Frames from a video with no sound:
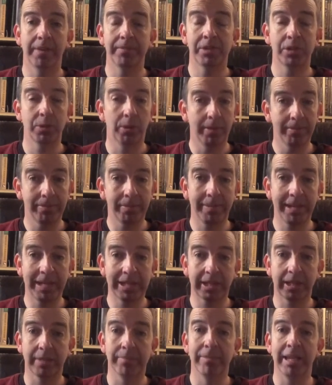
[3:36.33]
So I'm
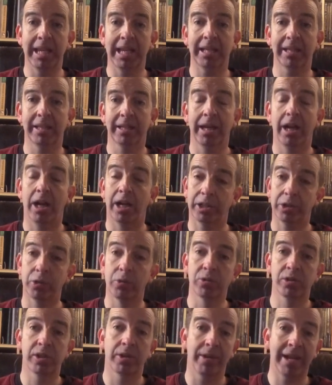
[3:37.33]
prepared to commit. I
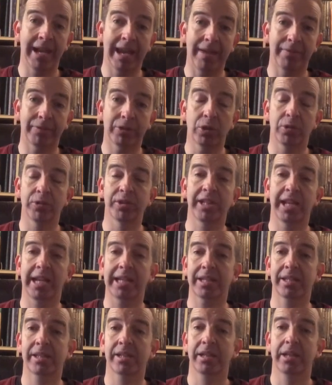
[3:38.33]
have
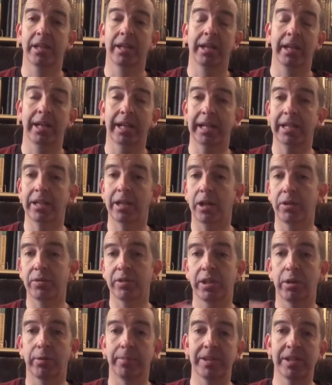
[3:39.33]
contacts in the
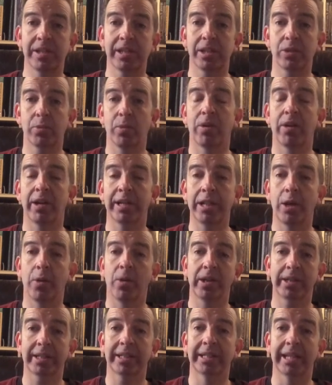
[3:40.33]
hotel business where I
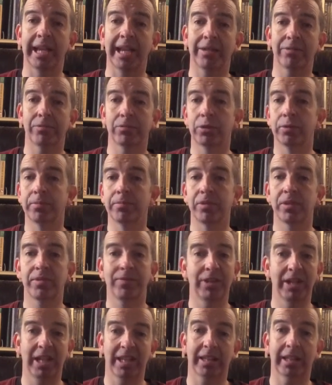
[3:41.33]
know I can get rooms
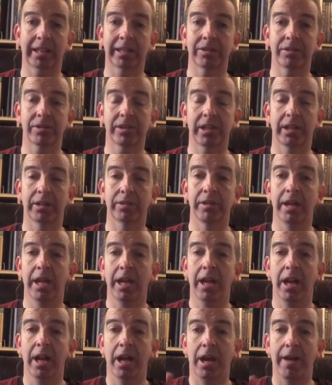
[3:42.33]
for nothing. So
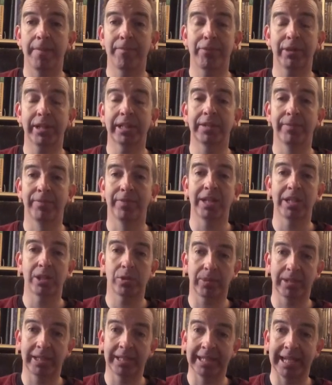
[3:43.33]
I'm pretty
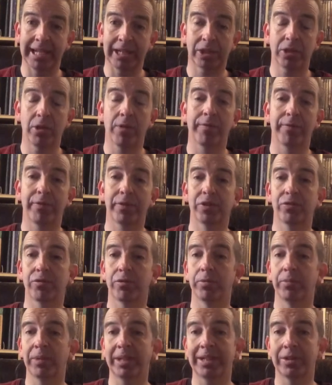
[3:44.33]
convinced we can get a conference
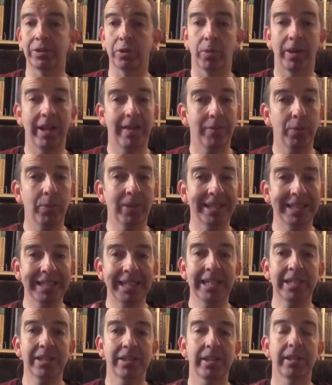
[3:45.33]
room. We can do whatever we
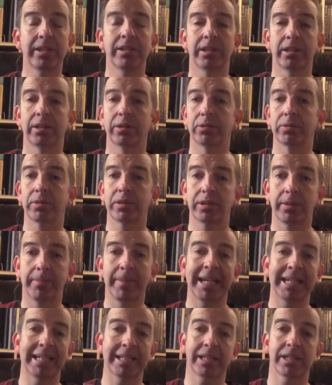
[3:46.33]
need to do to
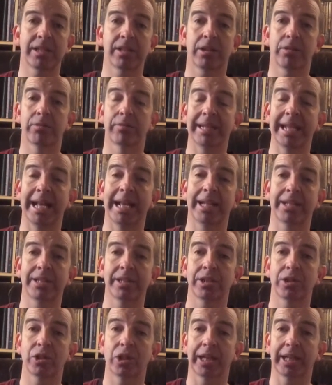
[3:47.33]
make this a
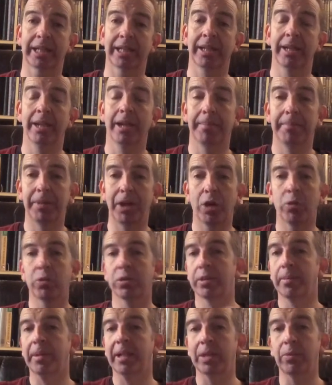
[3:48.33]
reality check. But
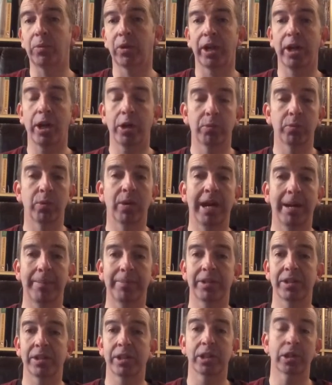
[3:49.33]
ultimately, what I hope will
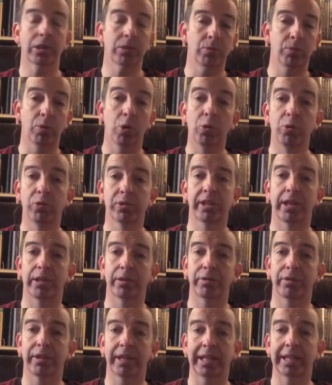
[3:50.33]
happen is that you also
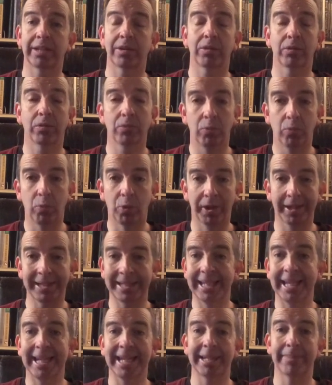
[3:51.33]
think, what a
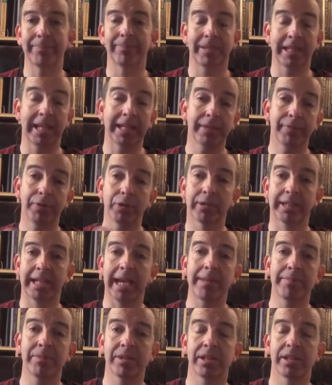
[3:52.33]
game. And if you're a
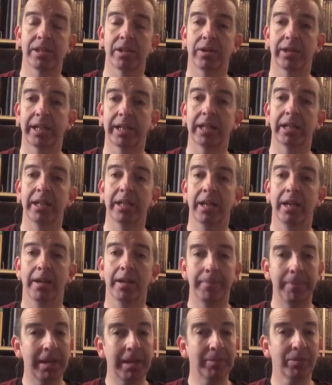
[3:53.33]
games designer,
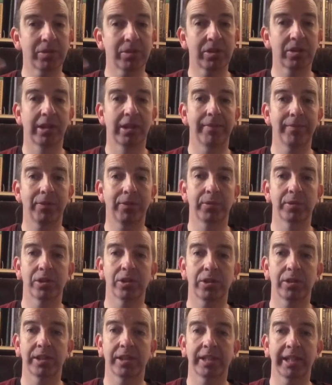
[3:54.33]
maybe this will
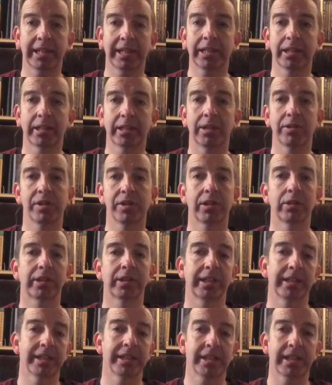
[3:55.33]
influence you to take a closer
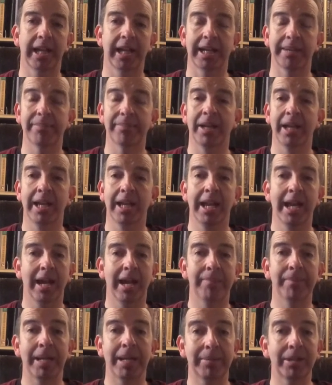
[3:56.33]
look at this game,
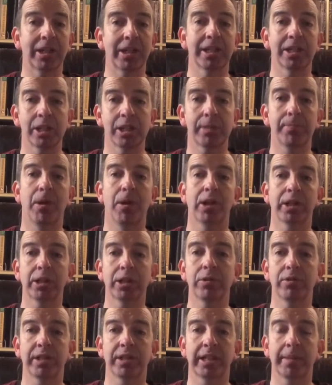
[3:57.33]
and maybe it'll inspire
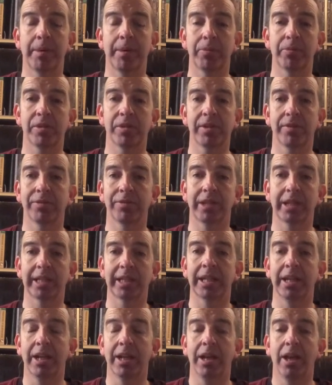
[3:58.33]
you to come up with
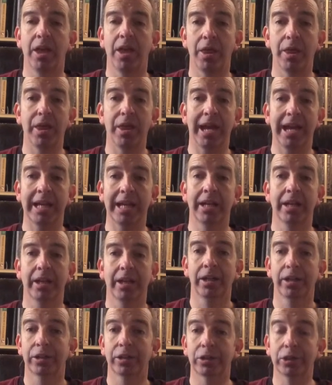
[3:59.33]
something that
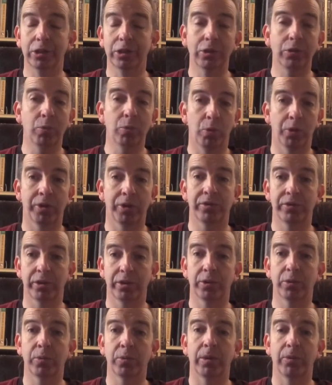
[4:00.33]
you want to
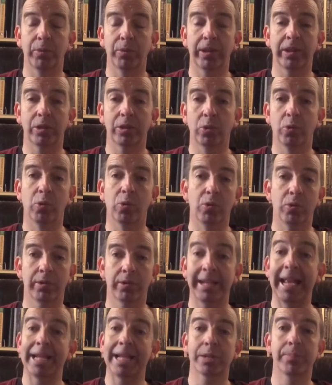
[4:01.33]
do with your
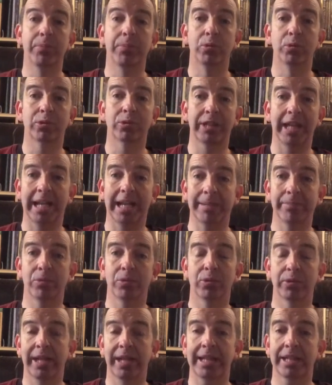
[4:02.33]
next board game
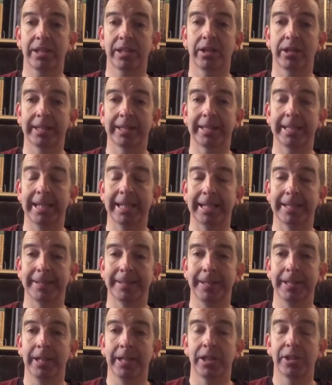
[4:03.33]
or next idea.
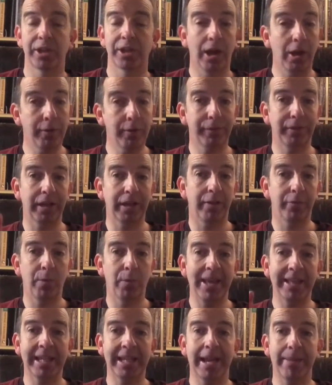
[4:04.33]
So hopefully I've
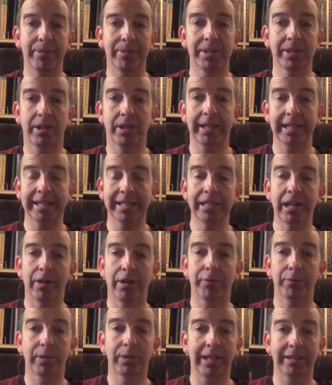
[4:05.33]
whet the appetite
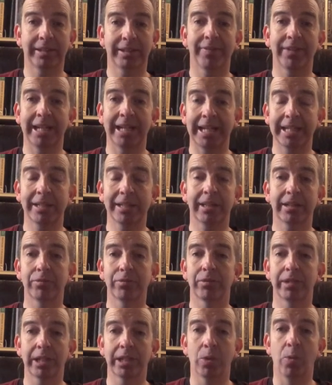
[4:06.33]
enough without giving anything
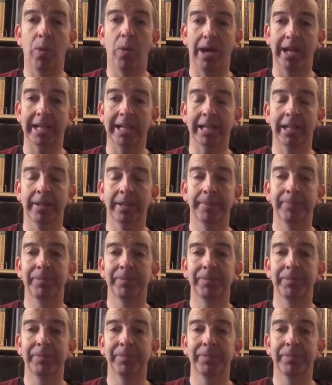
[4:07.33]
really away.